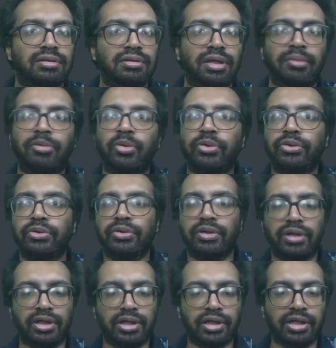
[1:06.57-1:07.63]
I'm going
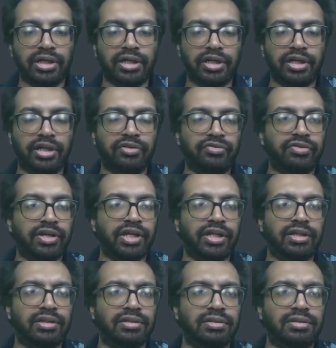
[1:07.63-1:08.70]
to
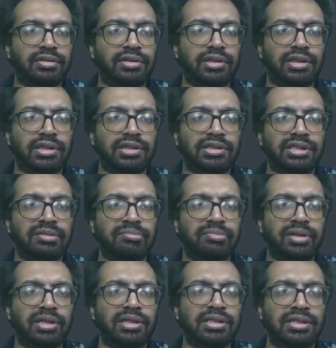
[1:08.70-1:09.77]
define the
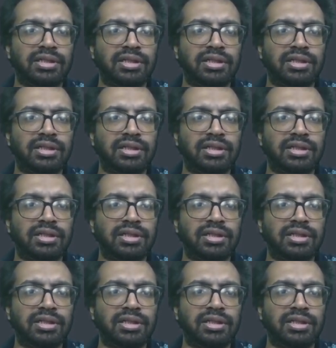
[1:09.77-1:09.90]
symbols,